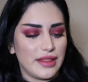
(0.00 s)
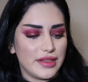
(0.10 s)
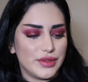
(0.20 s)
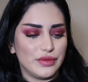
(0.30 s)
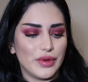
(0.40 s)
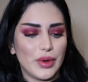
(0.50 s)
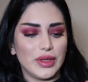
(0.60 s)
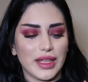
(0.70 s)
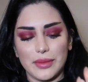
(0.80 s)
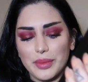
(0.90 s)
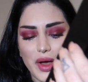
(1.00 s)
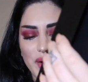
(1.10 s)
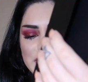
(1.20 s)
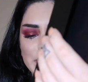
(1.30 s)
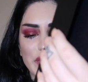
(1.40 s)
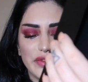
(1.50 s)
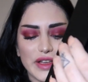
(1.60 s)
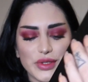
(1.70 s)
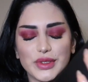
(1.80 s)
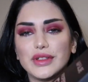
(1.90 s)
the Duvolle Impulse
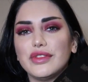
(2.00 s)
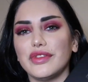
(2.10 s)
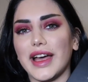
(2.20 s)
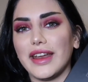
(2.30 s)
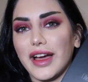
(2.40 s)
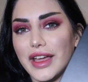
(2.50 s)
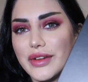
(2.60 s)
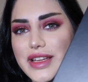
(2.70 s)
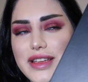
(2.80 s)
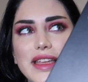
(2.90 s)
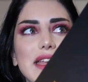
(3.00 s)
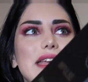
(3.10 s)
Professional Flat Iron.